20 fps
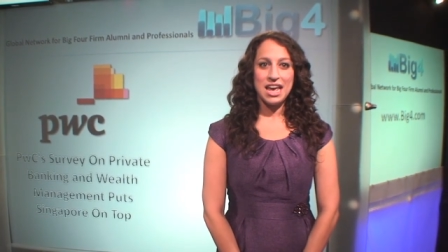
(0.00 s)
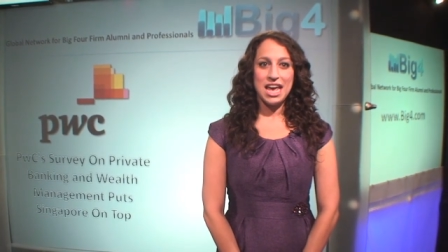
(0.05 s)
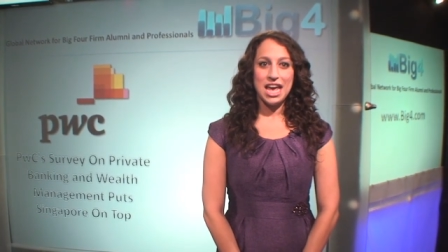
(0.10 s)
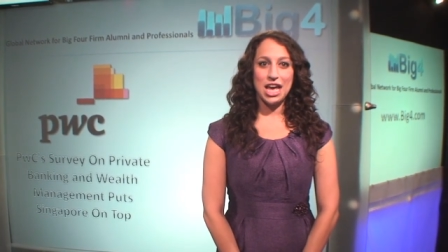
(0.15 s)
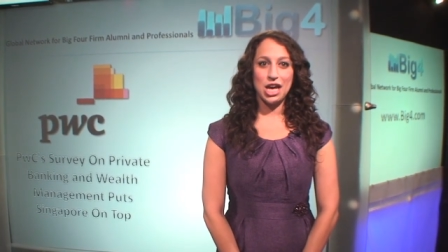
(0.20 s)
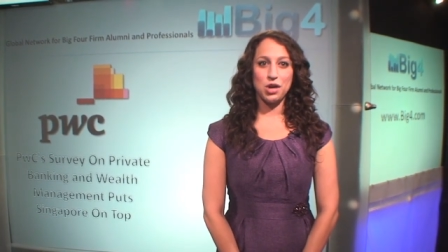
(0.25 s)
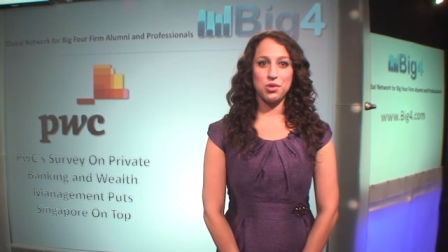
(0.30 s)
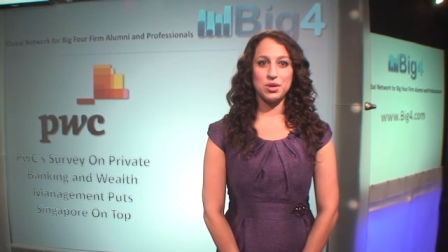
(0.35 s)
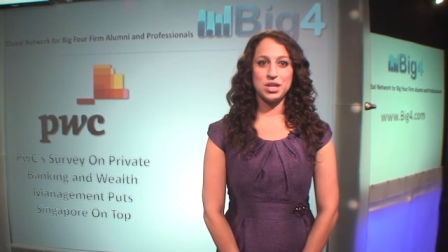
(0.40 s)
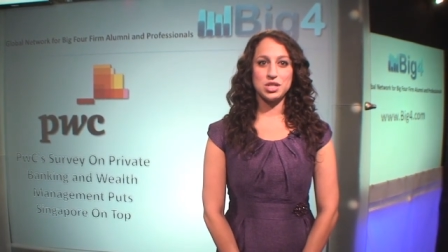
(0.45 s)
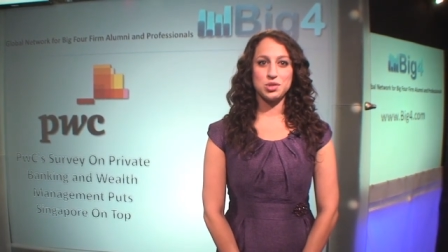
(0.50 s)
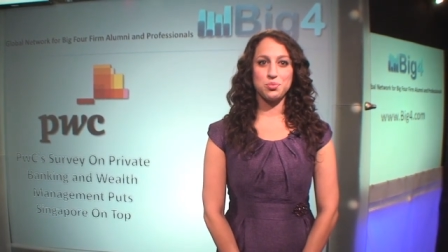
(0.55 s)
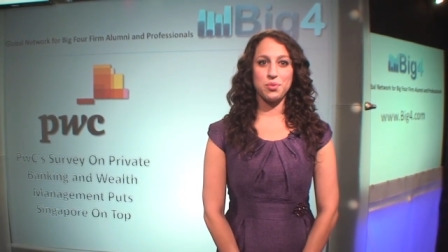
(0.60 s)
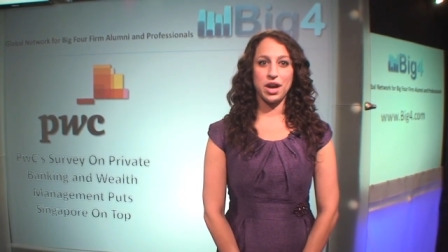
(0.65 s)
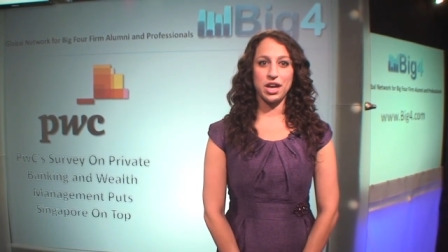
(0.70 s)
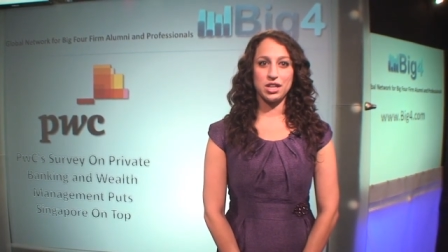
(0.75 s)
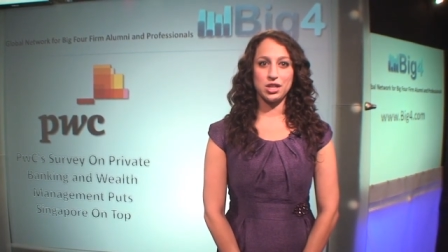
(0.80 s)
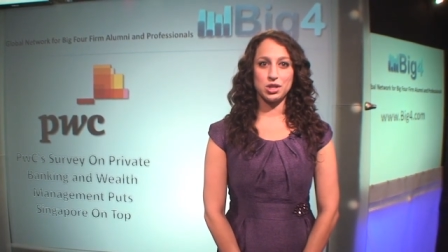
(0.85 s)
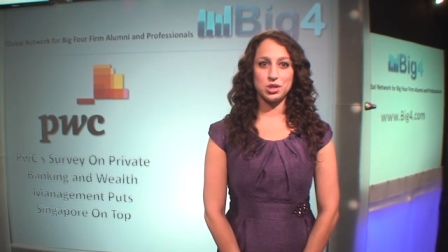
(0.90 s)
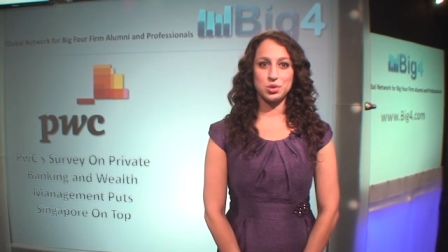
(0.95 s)
Increased
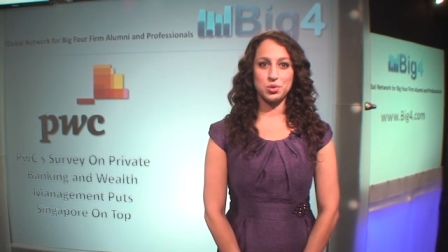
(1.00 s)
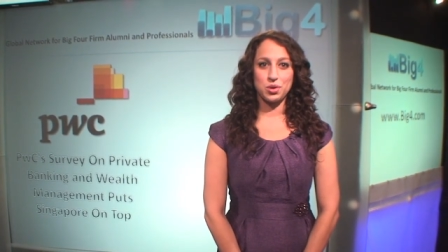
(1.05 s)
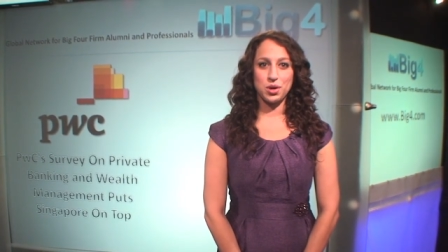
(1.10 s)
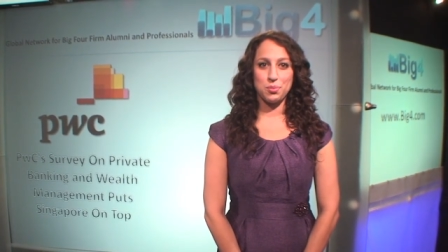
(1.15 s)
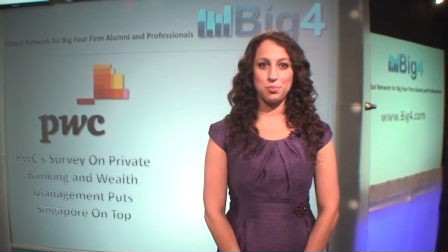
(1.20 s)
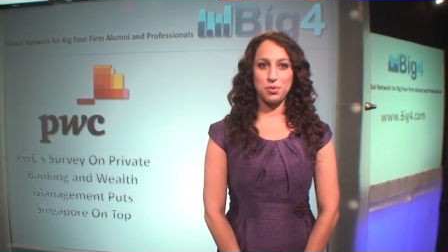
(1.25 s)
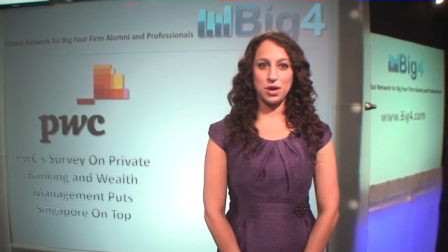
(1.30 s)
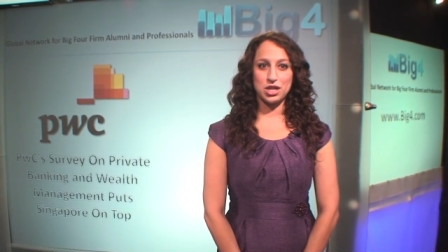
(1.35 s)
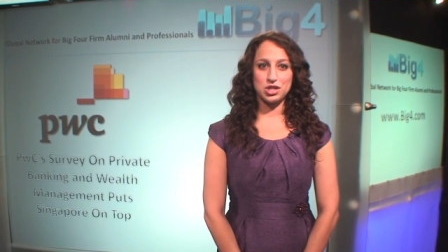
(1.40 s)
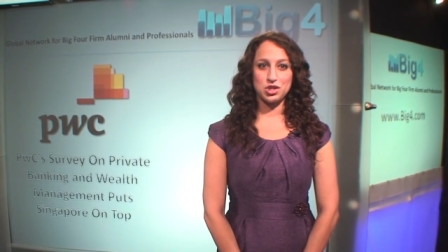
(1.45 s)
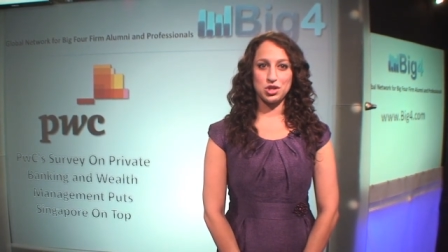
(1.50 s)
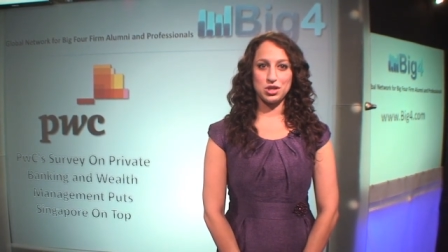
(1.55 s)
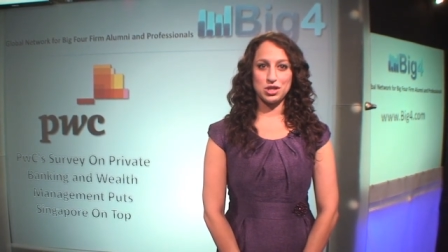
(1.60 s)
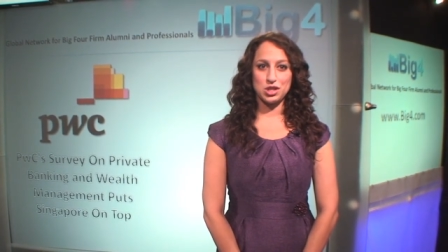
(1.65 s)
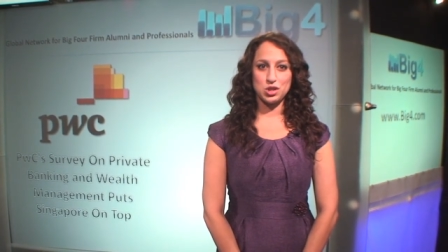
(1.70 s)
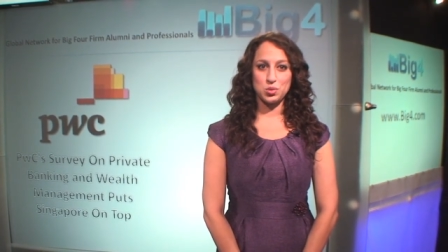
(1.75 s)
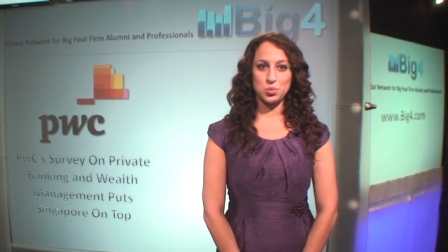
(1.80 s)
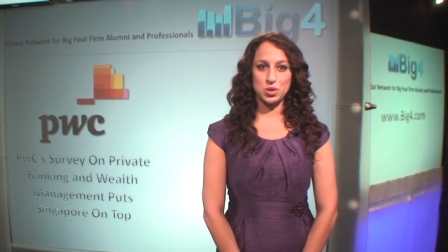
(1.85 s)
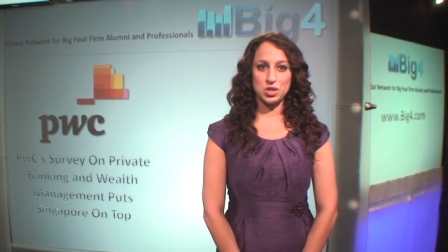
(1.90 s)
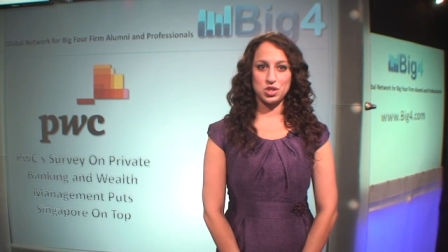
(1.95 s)
regulatory pressure in
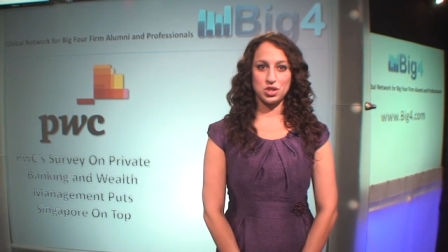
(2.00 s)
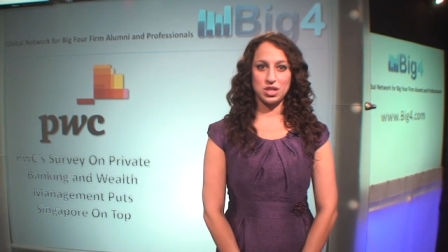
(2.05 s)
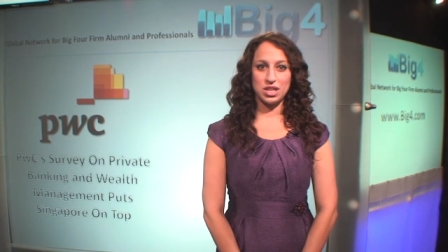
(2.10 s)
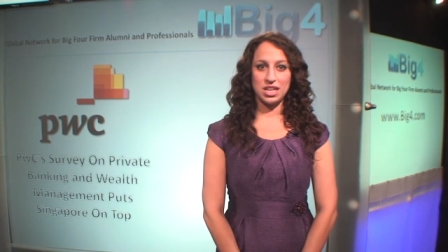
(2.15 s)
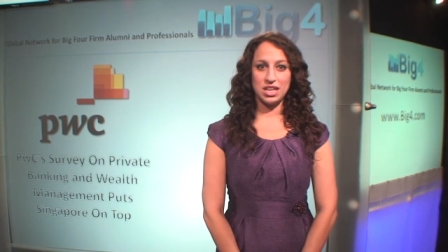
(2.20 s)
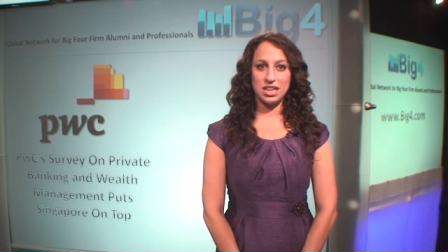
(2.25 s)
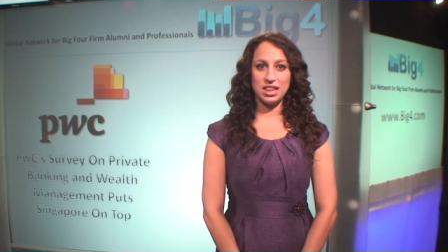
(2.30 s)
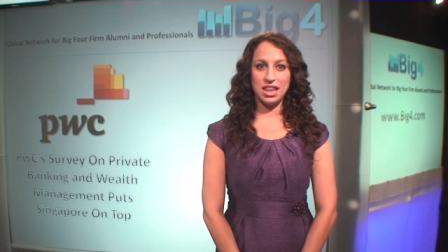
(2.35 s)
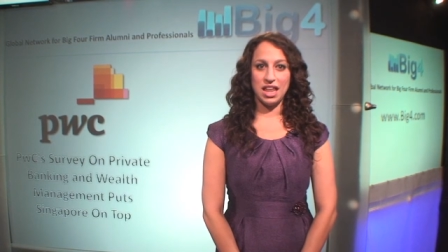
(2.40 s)
Switzerland,